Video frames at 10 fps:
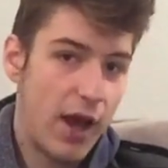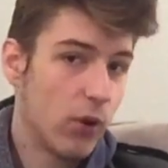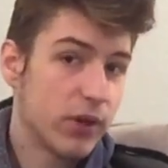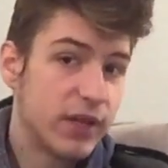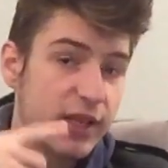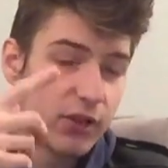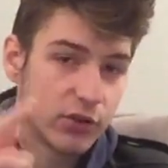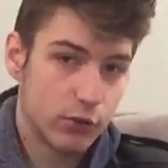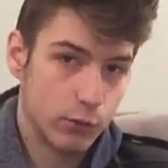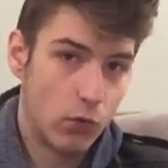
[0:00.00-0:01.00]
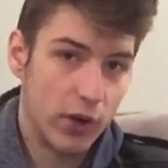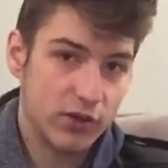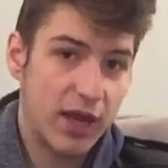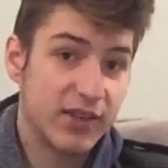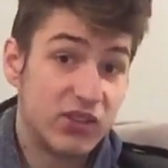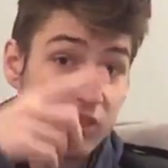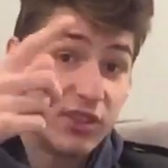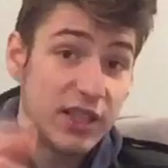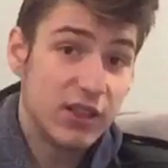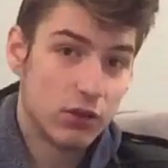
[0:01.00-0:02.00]
I don't hear your voice. I
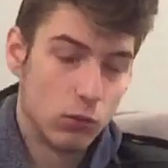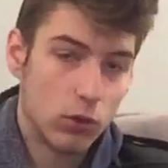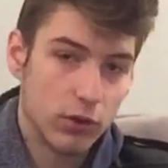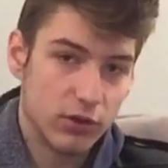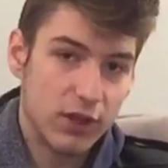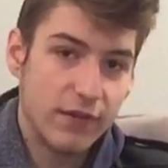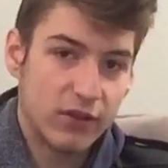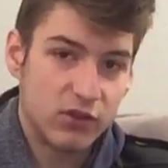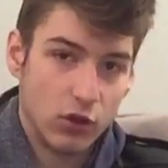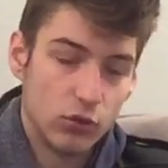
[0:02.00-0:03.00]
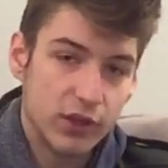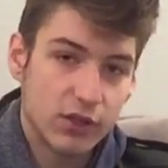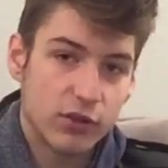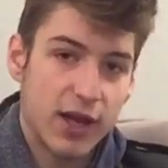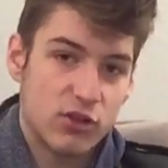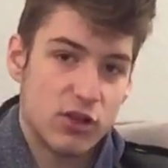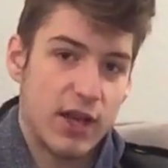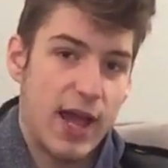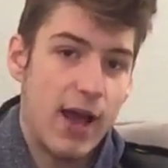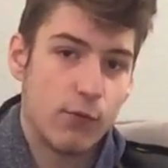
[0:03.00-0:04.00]
see your words, and that's the only
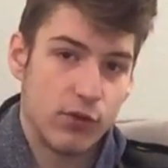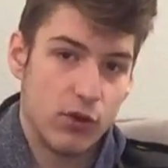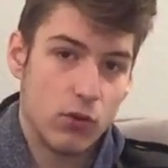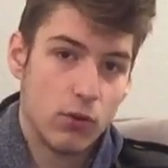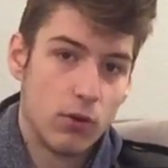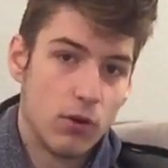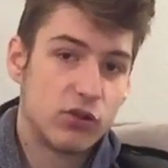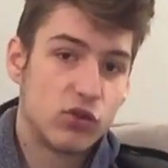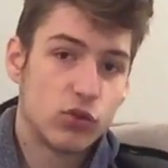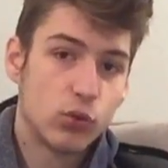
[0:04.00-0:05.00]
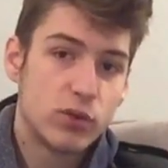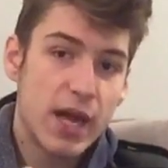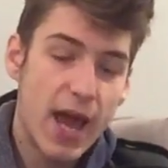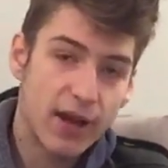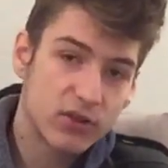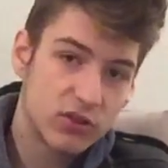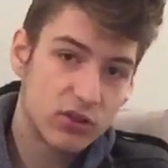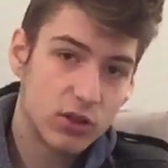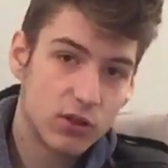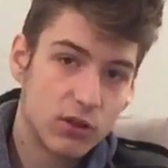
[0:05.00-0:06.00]
interaction I have with you, is through
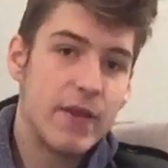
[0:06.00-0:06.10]
text.